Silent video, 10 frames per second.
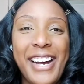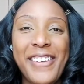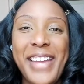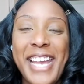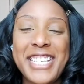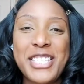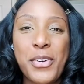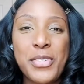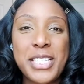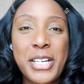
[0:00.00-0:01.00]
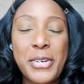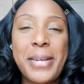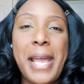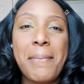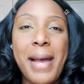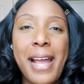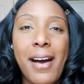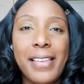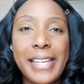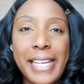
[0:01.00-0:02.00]
Okay, so to create my
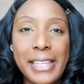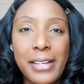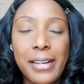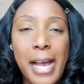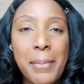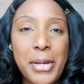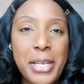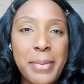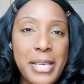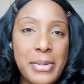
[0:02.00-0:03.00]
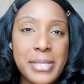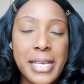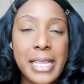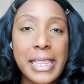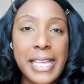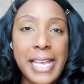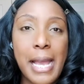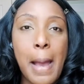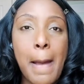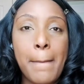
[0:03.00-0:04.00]
holiday look, I'm going to be using
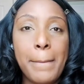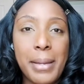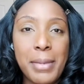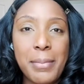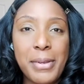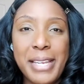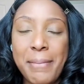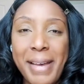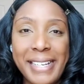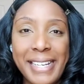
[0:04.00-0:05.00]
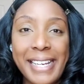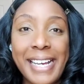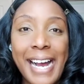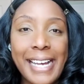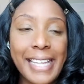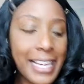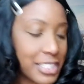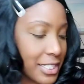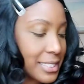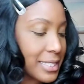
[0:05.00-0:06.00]
the Bimmy Beauty Magnetic
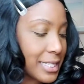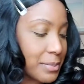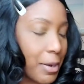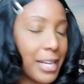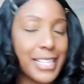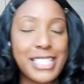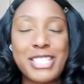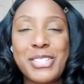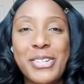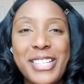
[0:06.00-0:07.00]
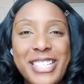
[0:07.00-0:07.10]
Eyelashes. This product is sold